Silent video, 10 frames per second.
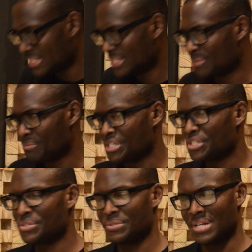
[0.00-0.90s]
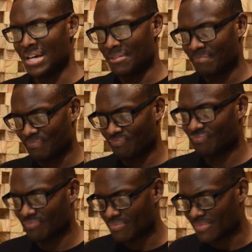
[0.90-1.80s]
is to make sure that
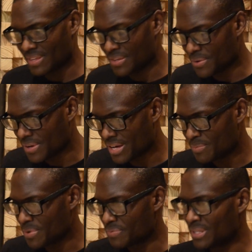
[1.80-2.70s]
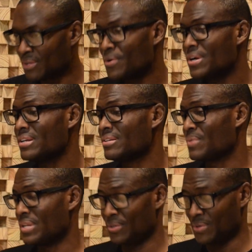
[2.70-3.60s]
I'm with the Lord.
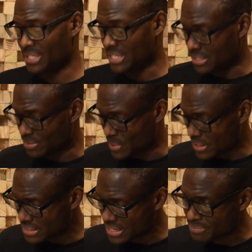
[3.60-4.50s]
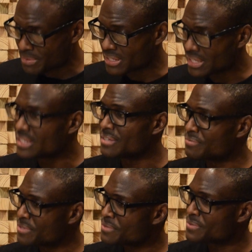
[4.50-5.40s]
When the Lord says, well done, my good and
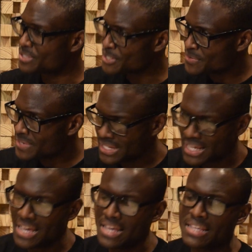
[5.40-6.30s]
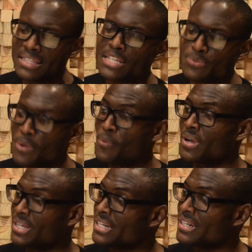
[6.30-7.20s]
faithful servant, that's what I
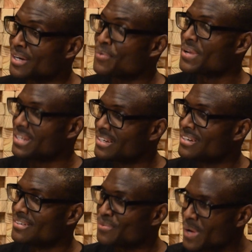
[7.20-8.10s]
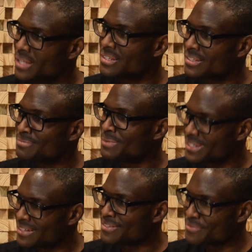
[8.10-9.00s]
want to hear. I want to hear, well done, my
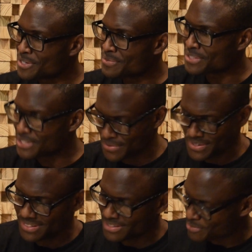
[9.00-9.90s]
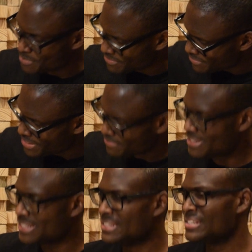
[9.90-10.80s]
good and faithful servant. You've been faithful
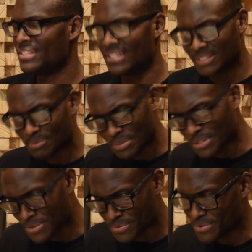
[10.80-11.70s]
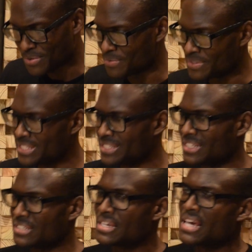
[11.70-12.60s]
in these things, be thou rule over these
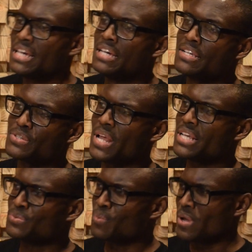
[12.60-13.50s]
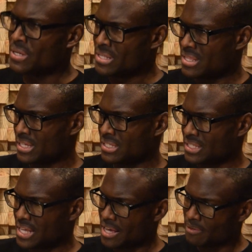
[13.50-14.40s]
things. So that's one of the things
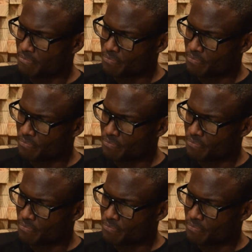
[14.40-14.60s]
that